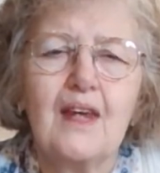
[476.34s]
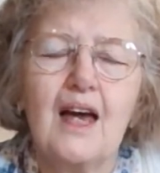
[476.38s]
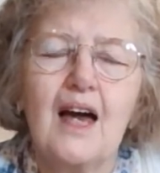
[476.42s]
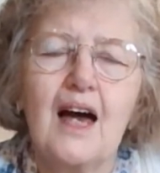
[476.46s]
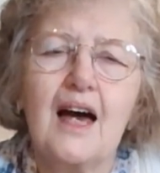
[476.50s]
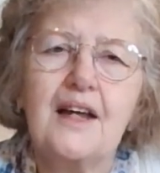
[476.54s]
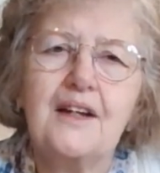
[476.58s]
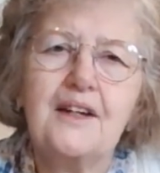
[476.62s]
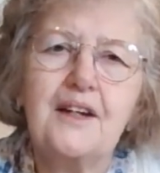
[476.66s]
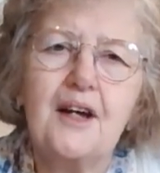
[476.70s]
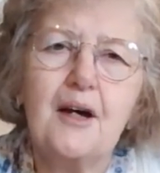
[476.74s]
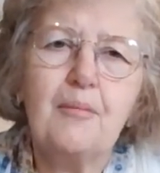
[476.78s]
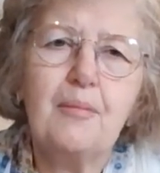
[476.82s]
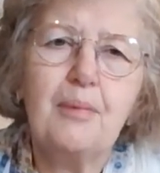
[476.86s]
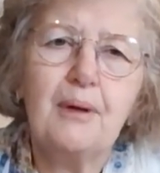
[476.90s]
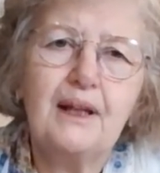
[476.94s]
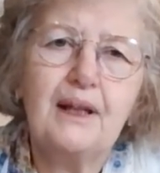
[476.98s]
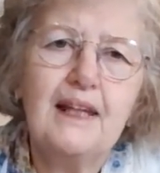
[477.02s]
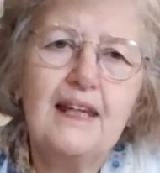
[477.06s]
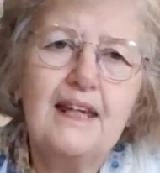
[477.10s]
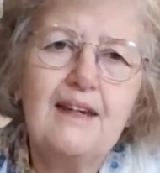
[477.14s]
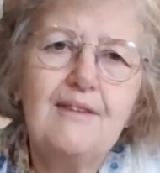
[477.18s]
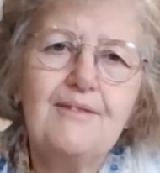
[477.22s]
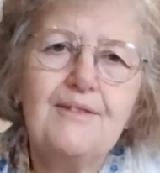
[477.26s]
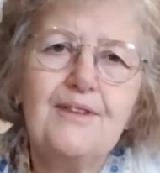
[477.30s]
And I
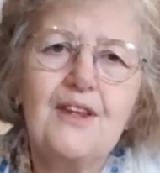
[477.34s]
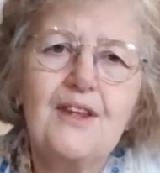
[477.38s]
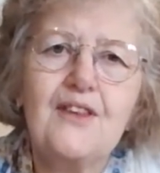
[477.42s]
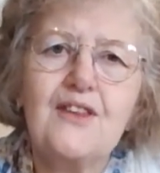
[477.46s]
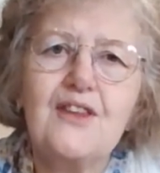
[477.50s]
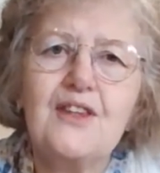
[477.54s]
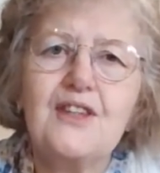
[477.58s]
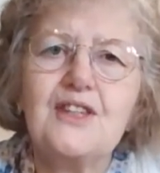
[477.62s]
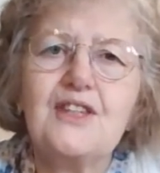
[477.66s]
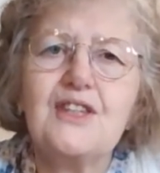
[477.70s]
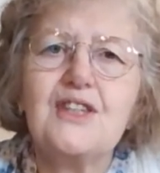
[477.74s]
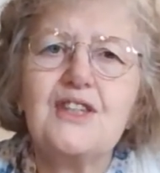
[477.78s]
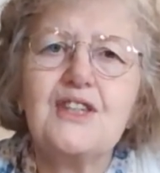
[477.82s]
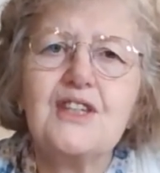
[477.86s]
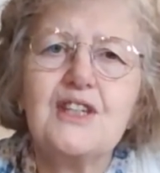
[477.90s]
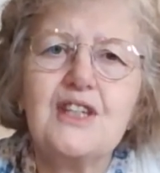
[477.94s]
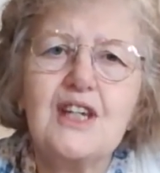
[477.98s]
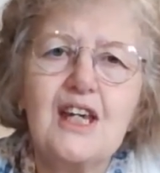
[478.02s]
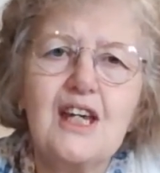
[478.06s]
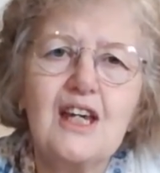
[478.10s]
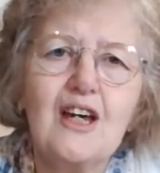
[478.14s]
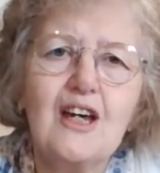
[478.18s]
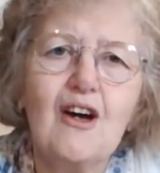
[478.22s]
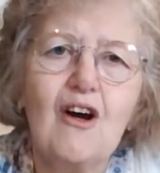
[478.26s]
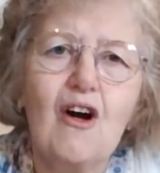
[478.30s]
believe that the
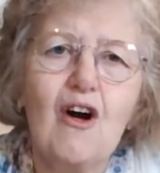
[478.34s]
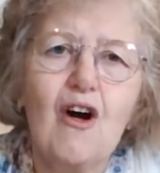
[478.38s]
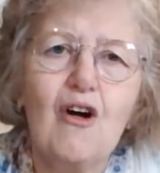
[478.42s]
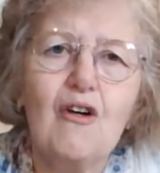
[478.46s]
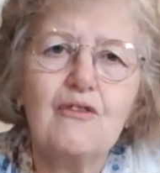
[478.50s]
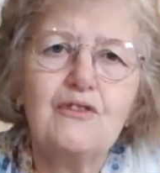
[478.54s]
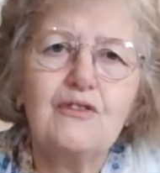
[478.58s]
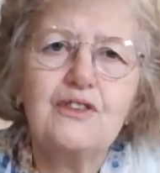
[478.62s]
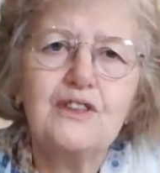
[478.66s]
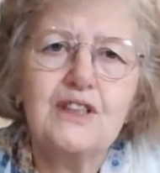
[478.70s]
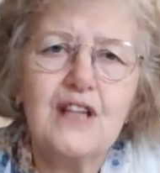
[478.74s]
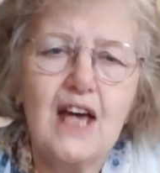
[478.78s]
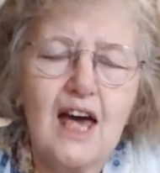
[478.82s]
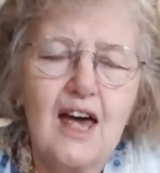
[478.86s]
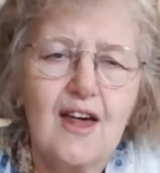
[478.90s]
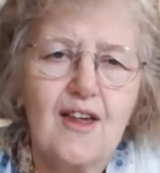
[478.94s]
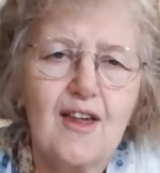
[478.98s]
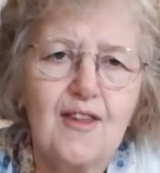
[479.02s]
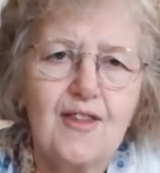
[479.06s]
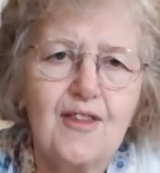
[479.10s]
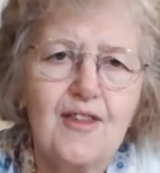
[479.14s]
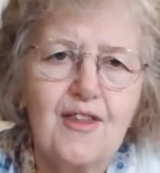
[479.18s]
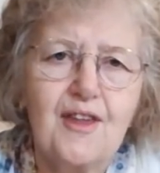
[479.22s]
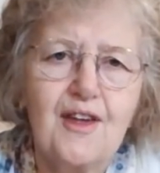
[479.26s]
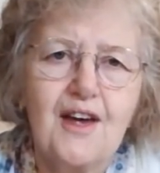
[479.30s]
sting of
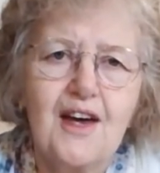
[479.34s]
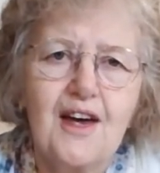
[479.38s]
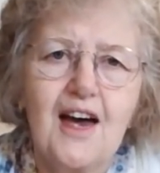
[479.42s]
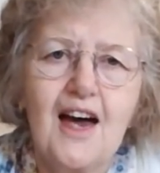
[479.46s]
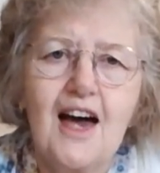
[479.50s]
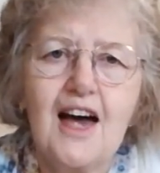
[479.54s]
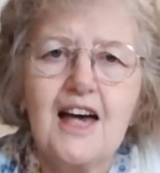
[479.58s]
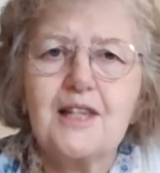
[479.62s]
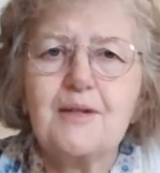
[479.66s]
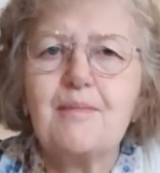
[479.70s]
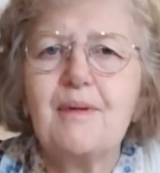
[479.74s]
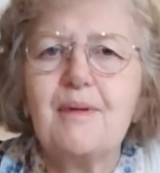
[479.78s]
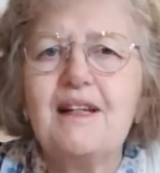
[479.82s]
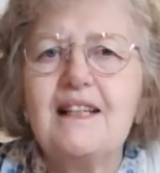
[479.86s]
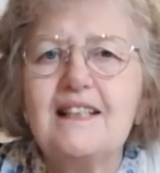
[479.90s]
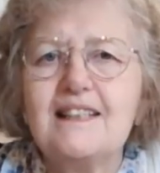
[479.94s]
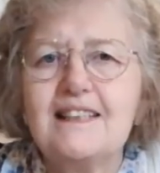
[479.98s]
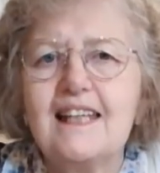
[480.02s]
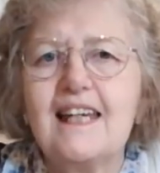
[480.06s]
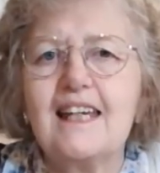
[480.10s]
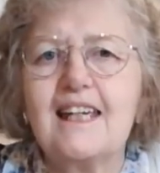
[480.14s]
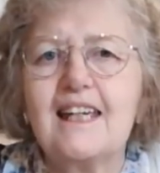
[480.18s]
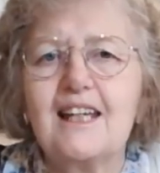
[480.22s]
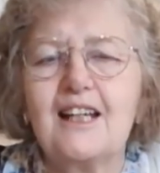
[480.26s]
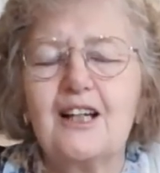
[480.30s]
death has been
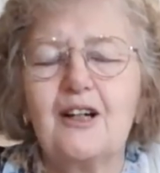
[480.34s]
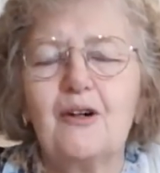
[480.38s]
taken